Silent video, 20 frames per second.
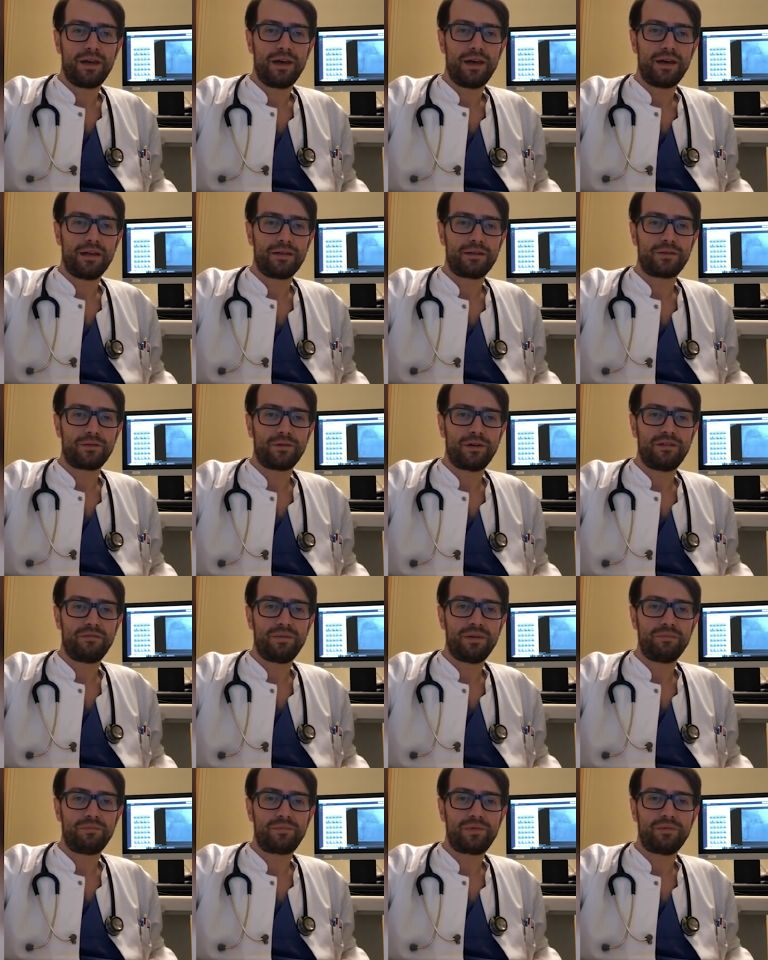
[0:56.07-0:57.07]
and who have
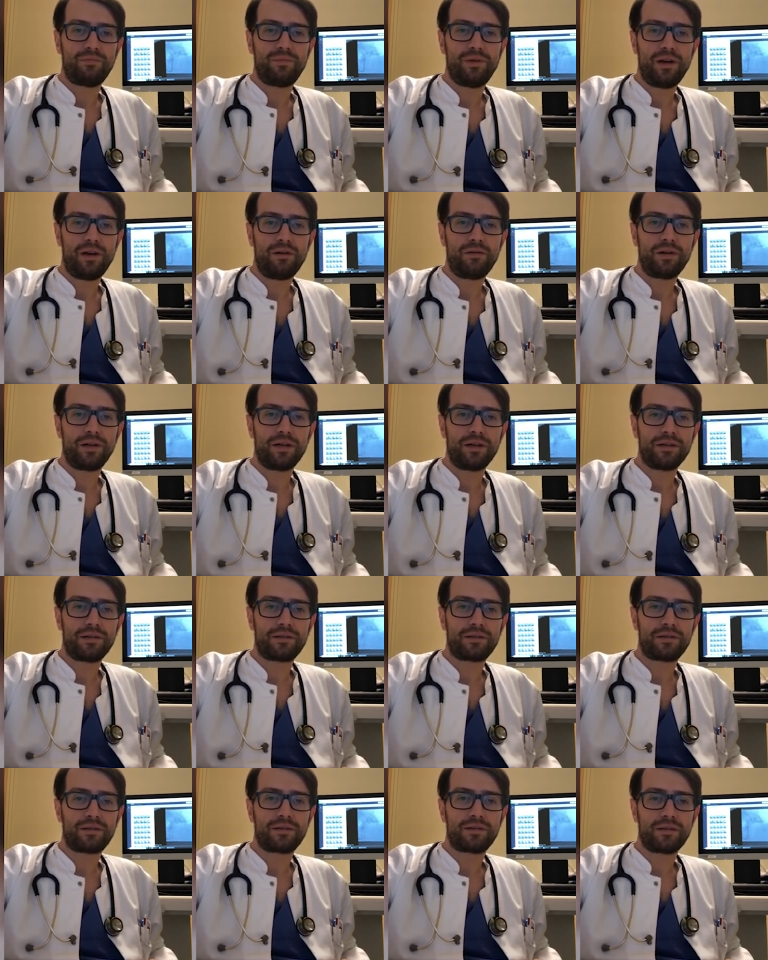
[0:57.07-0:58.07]
been preparing
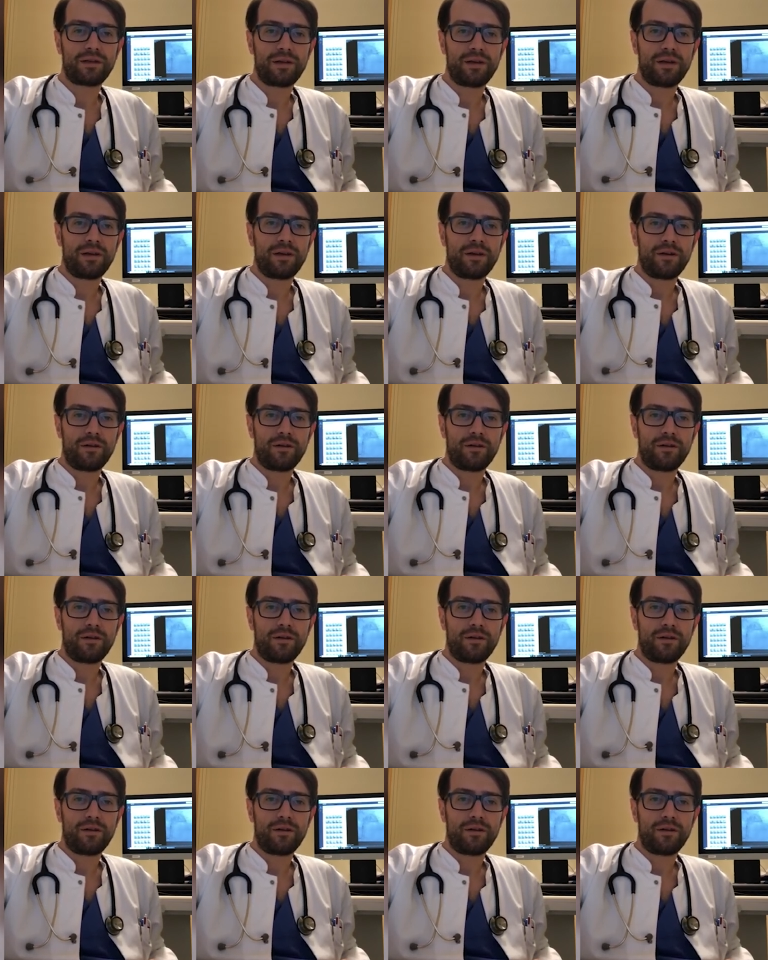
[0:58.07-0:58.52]
us